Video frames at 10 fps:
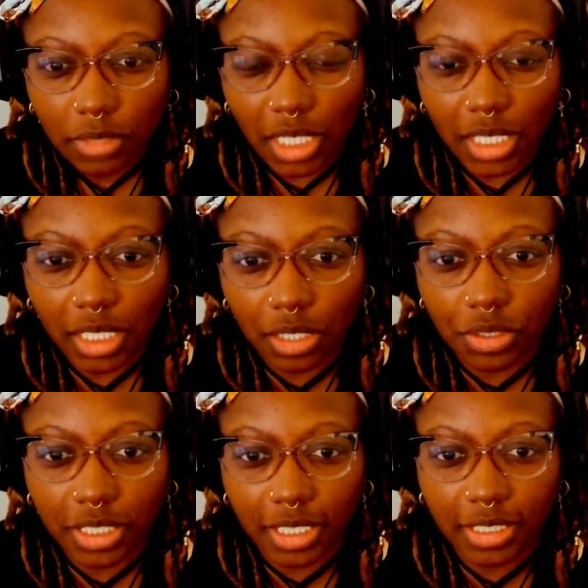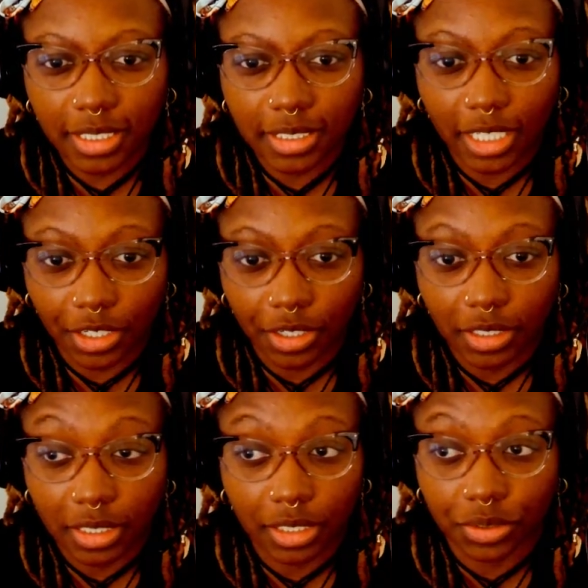illegal citizens here,
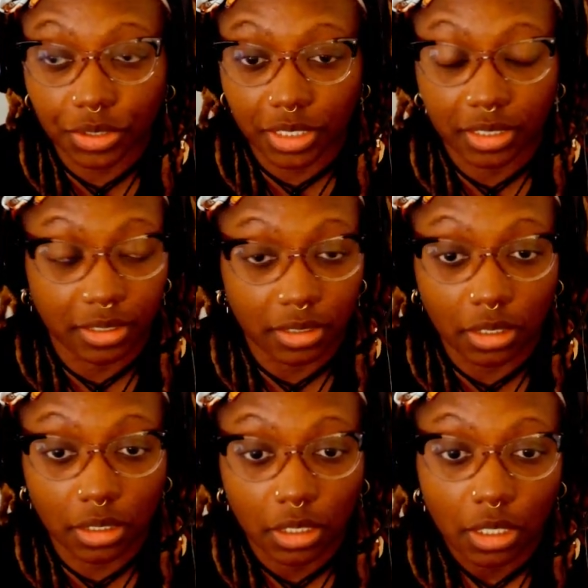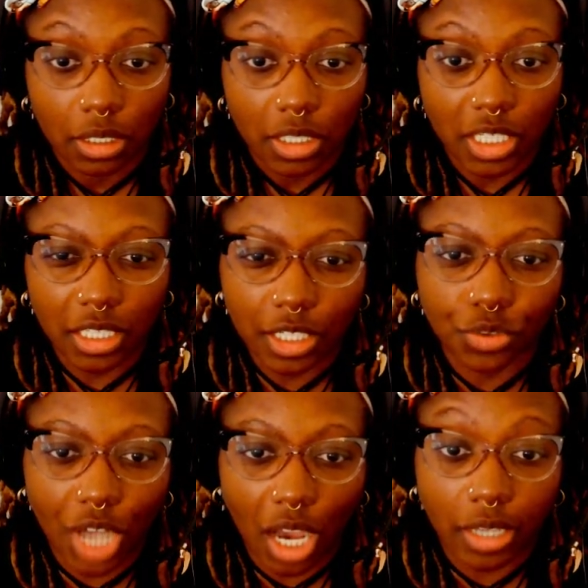illegal
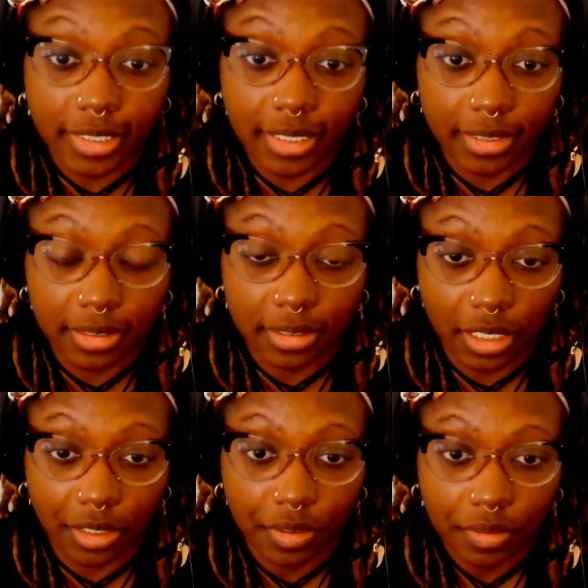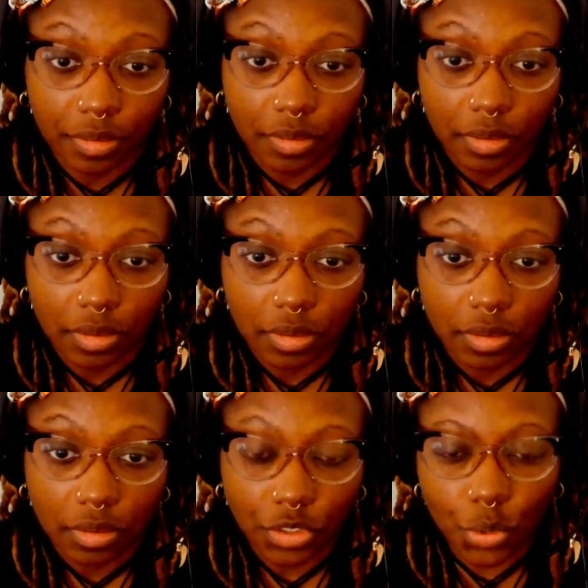non-citizens here,
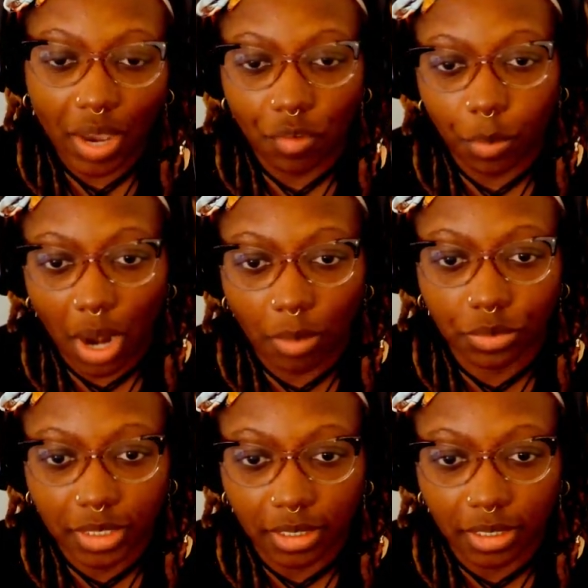you have a problem with